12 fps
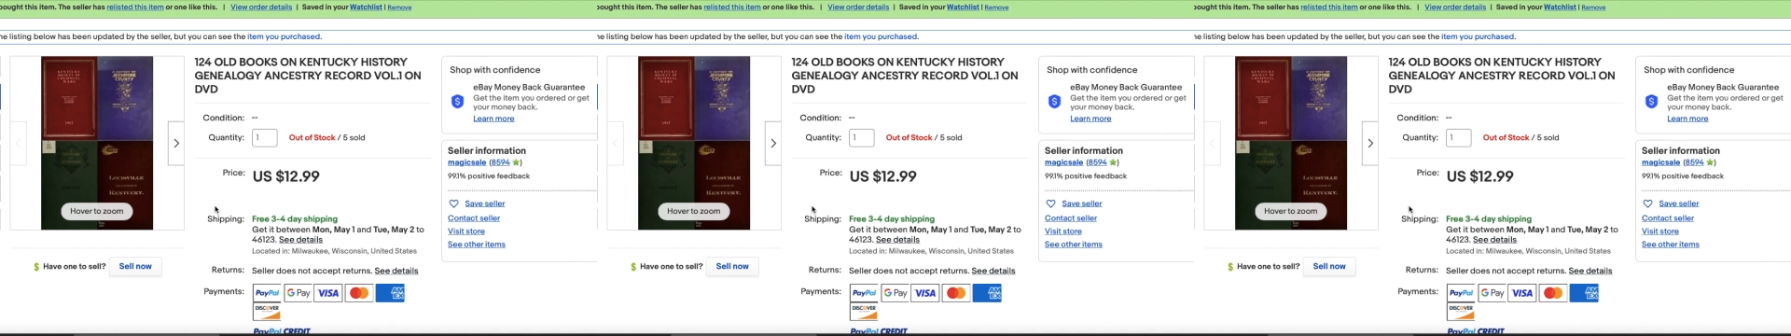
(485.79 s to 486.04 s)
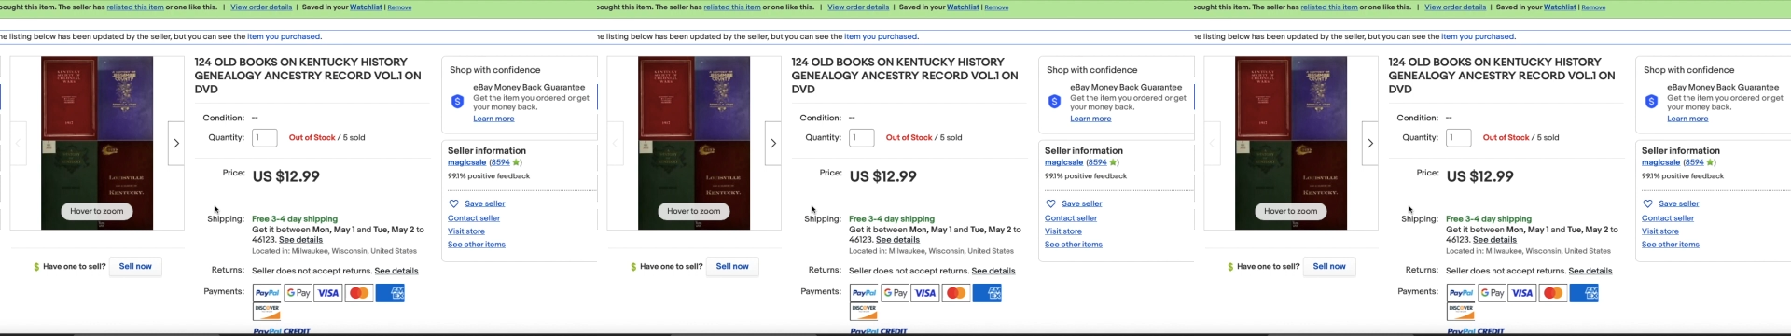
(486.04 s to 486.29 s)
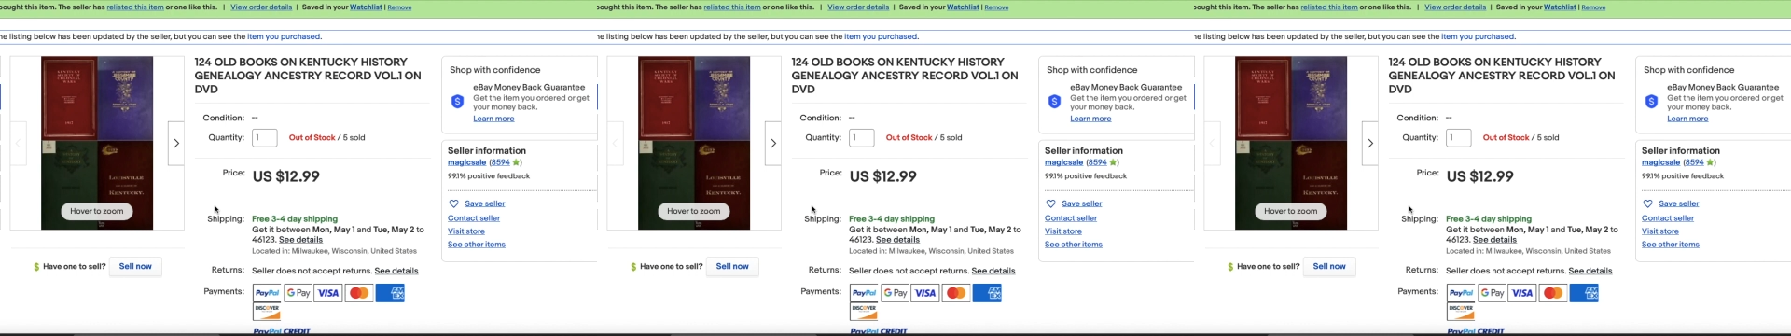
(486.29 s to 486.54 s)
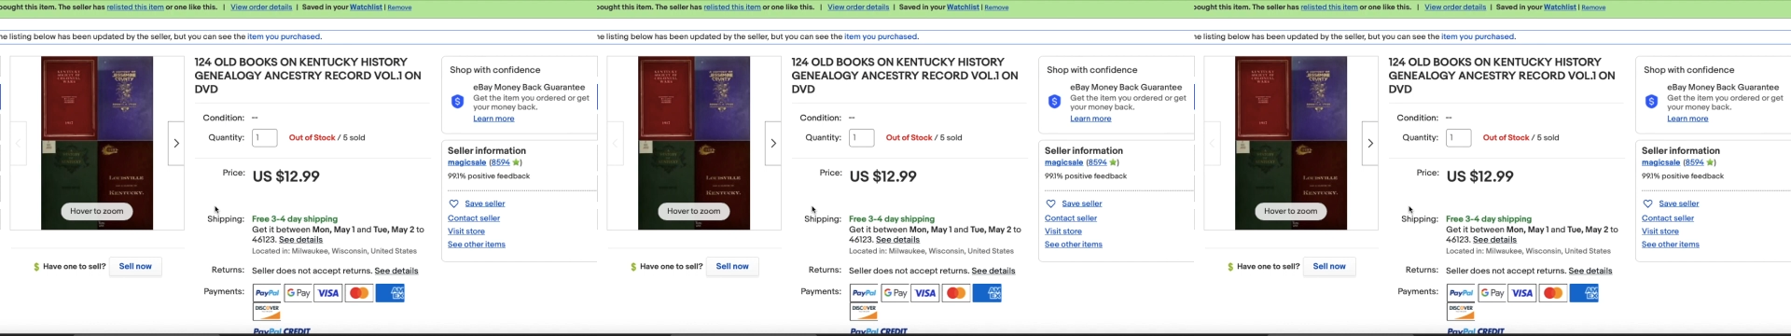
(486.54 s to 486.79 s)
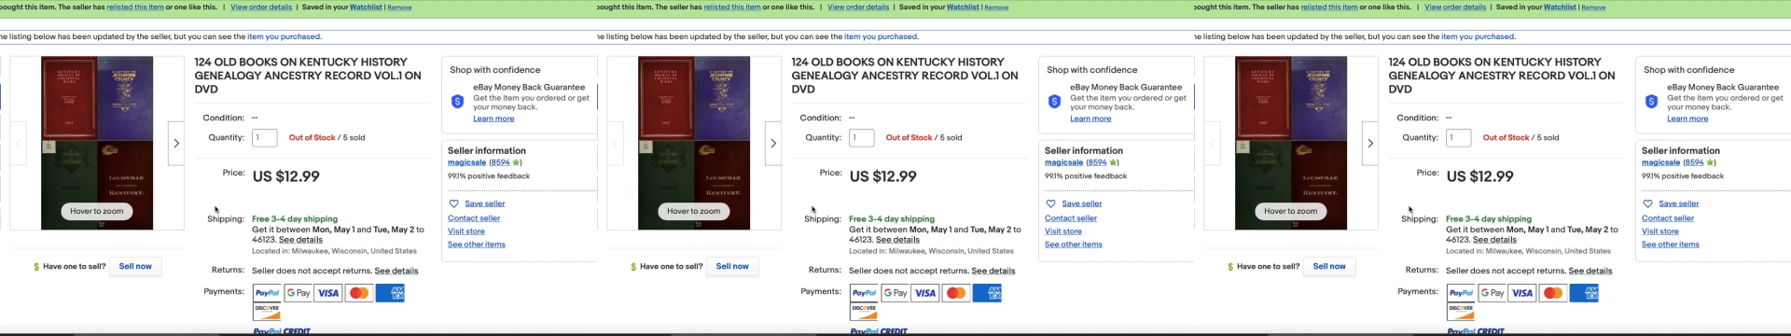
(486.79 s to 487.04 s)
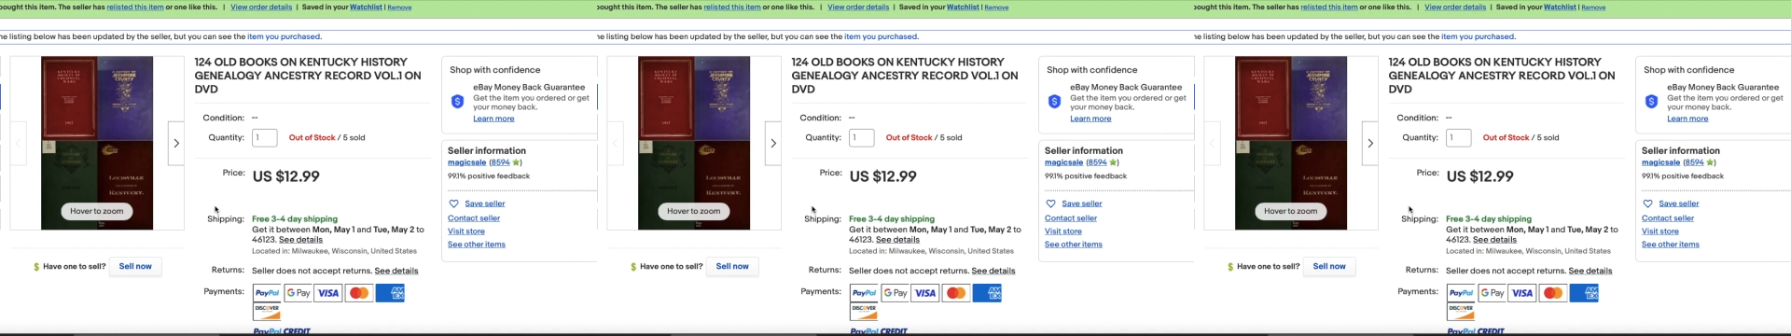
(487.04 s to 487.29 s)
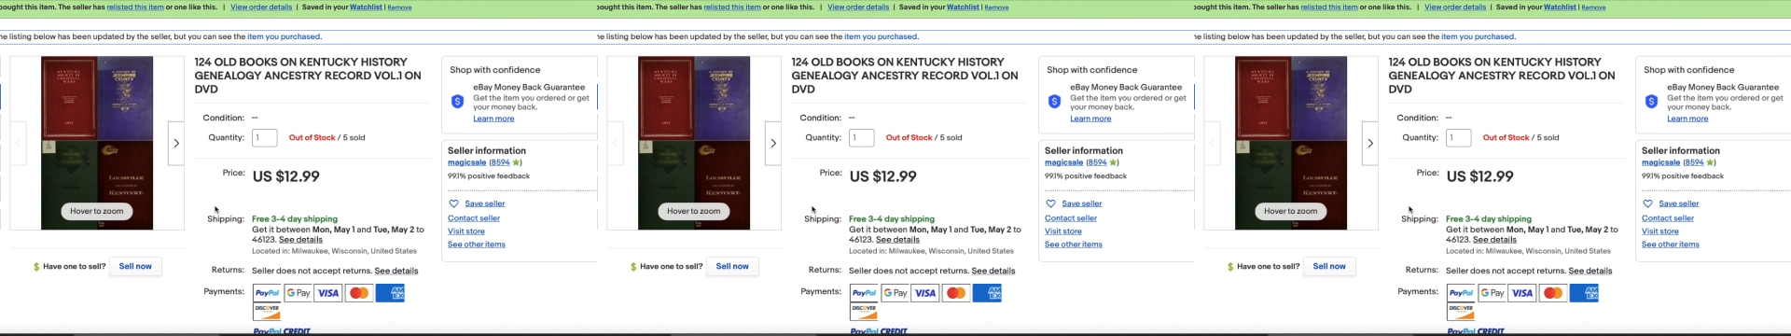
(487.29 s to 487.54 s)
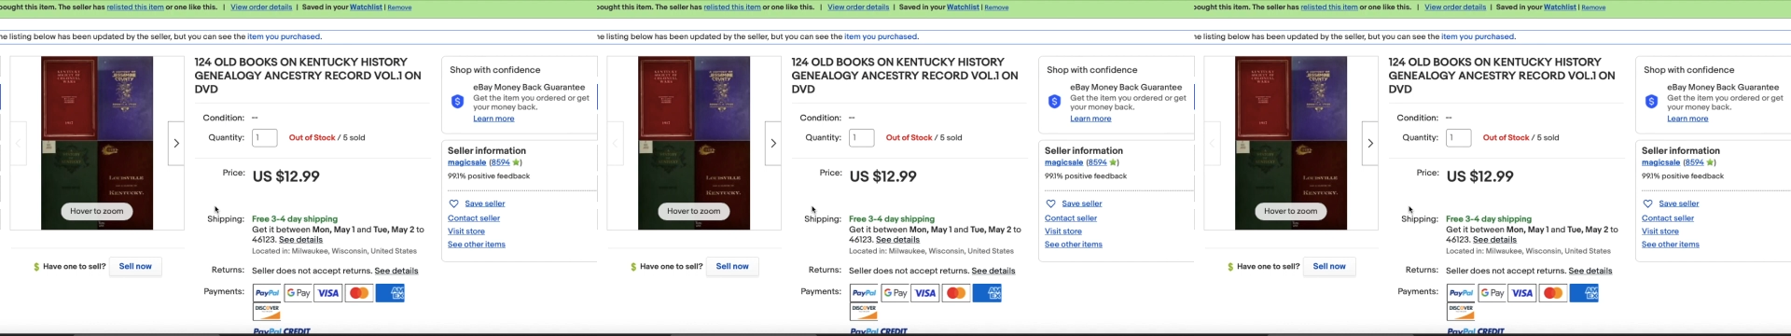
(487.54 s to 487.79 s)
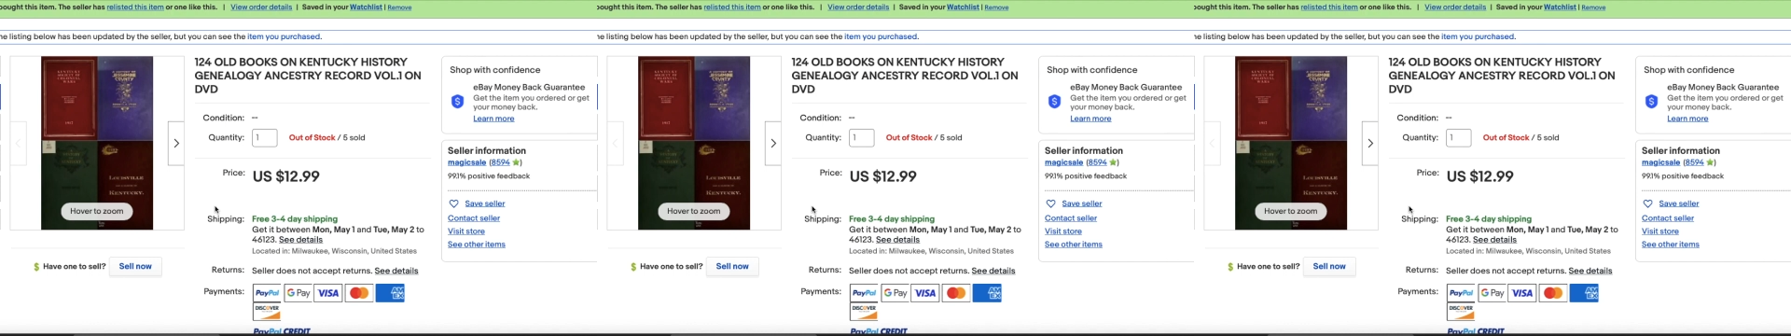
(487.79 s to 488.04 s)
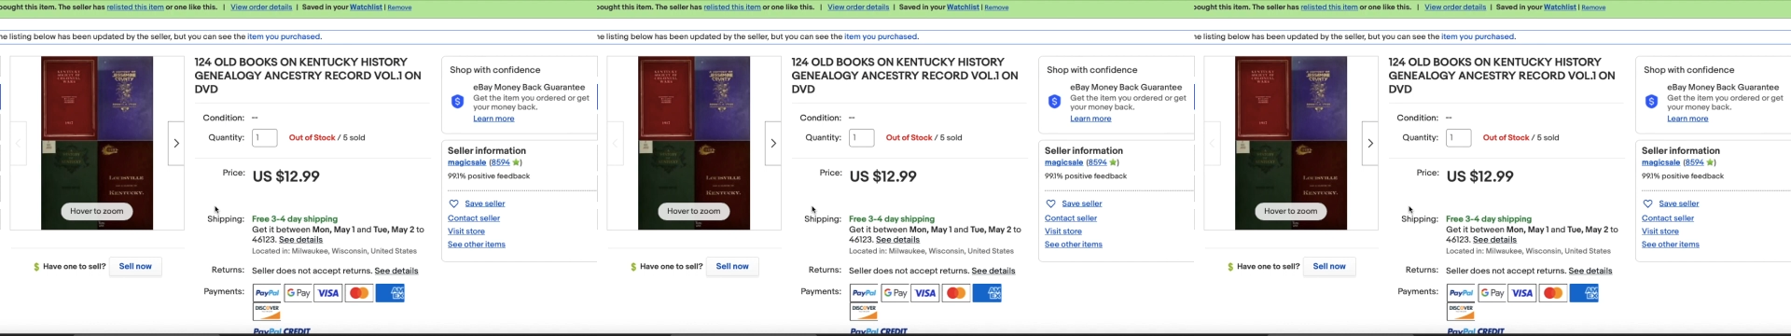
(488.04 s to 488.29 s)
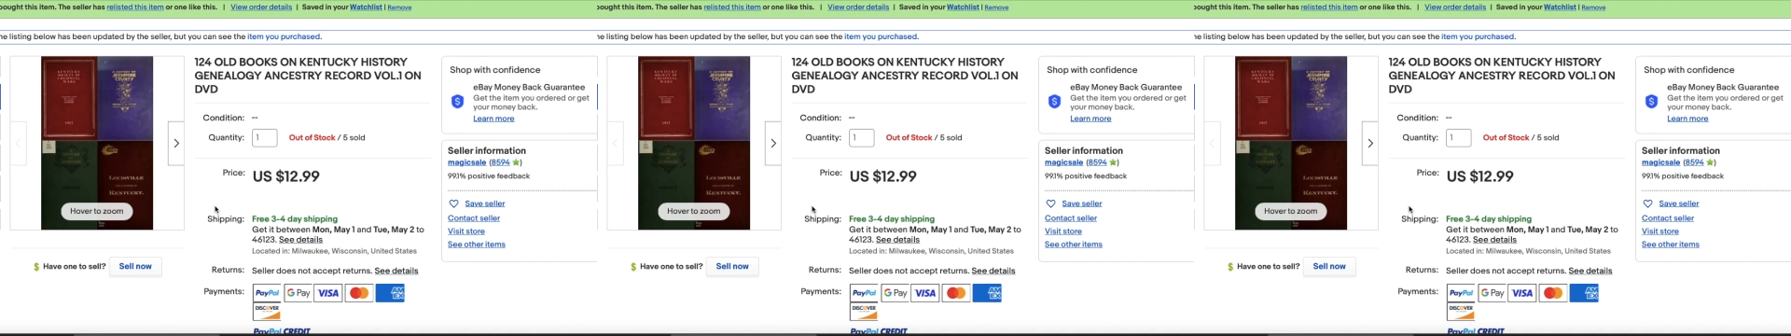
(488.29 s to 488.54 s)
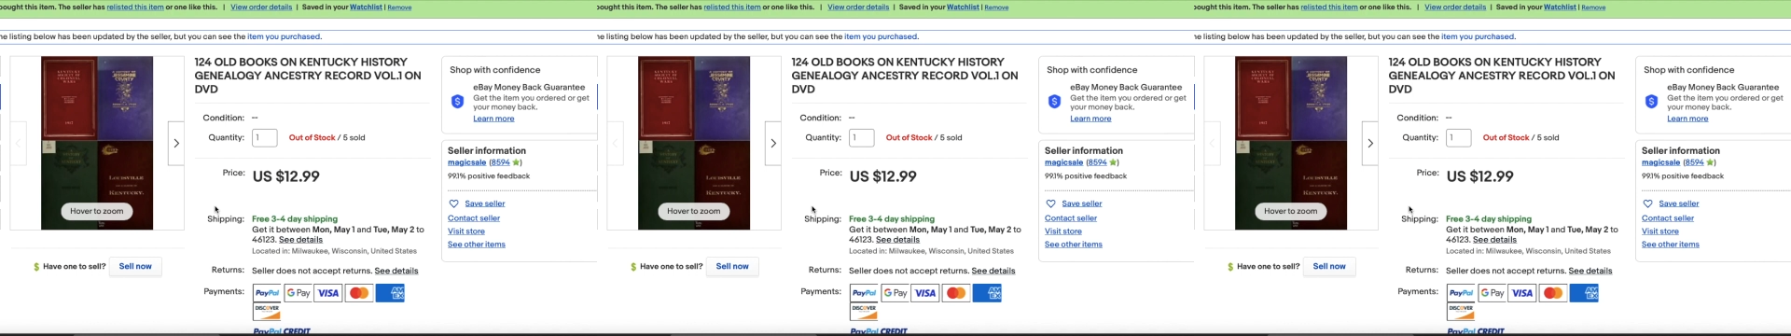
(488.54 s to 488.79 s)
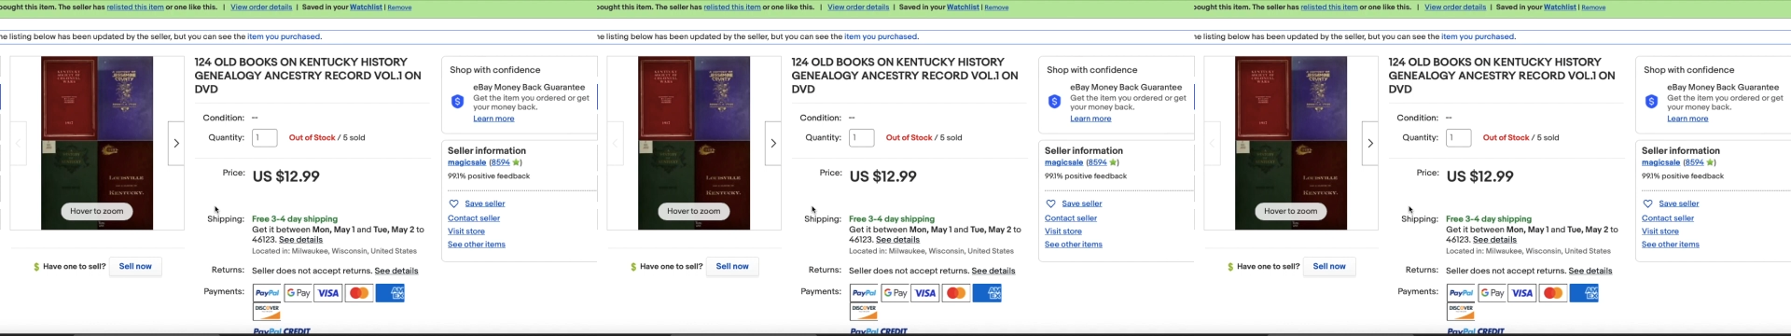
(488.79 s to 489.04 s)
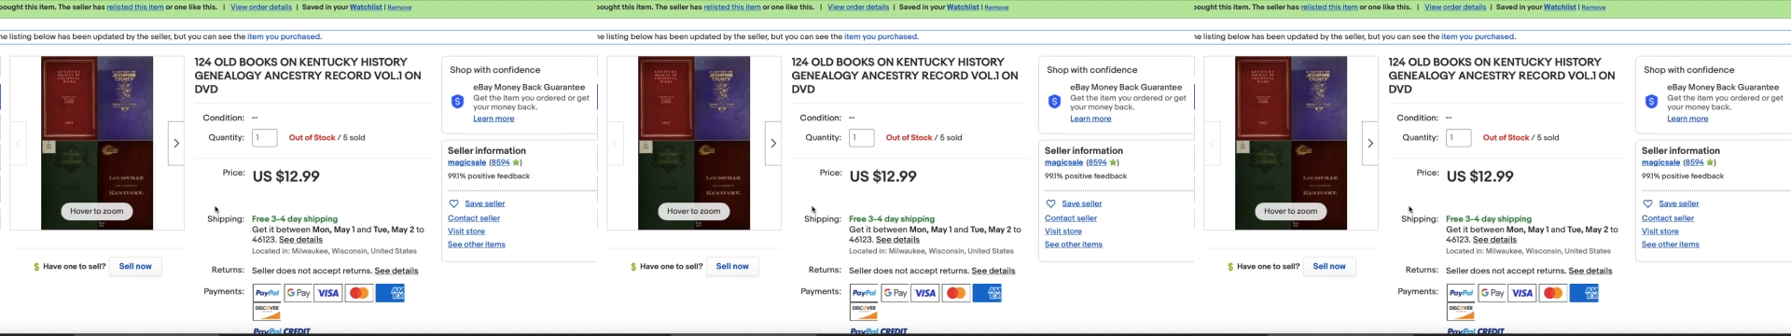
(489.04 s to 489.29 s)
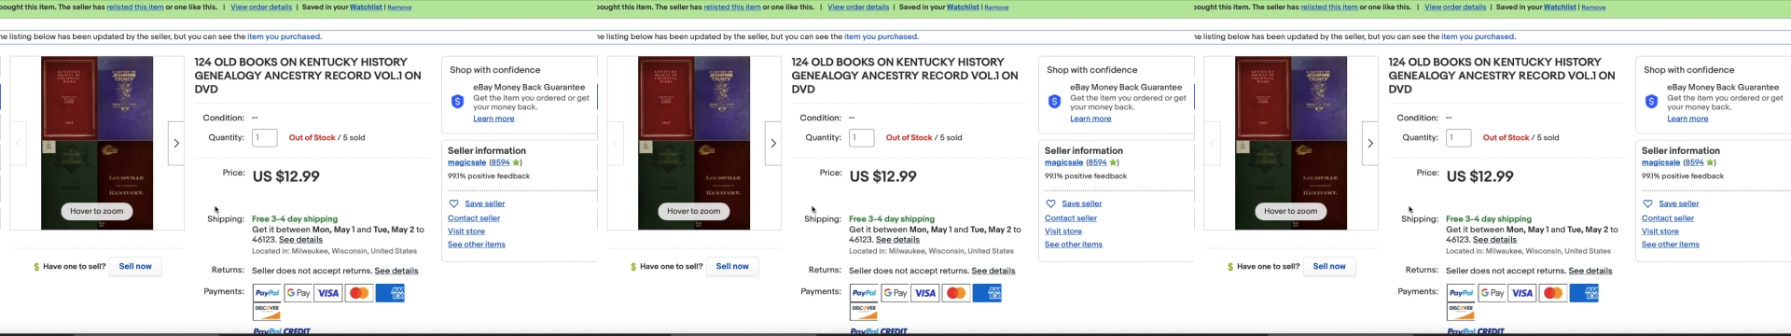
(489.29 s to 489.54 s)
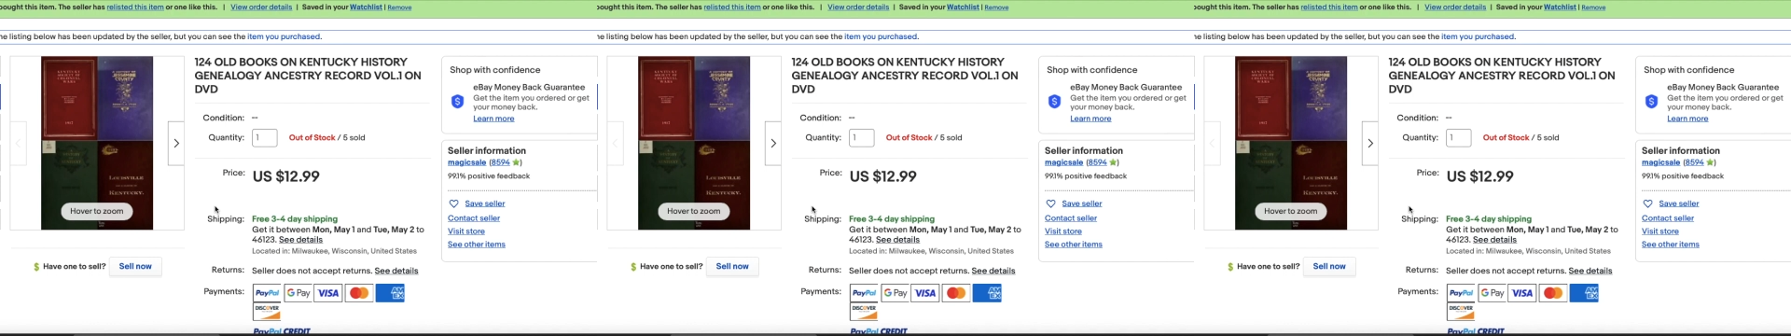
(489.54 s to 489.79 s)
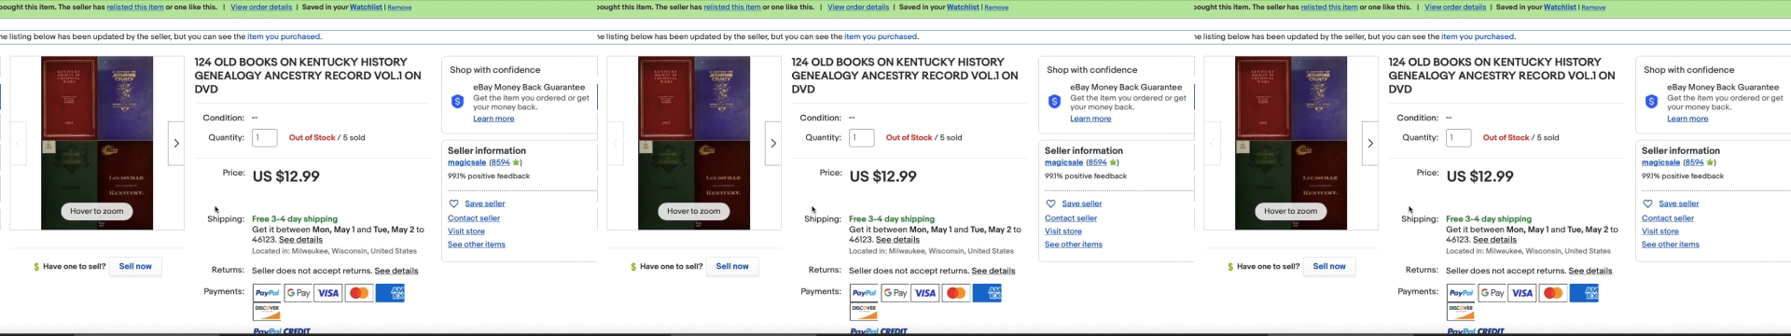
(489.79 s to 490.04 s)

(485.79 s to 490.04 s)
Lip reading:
(no speaker visible)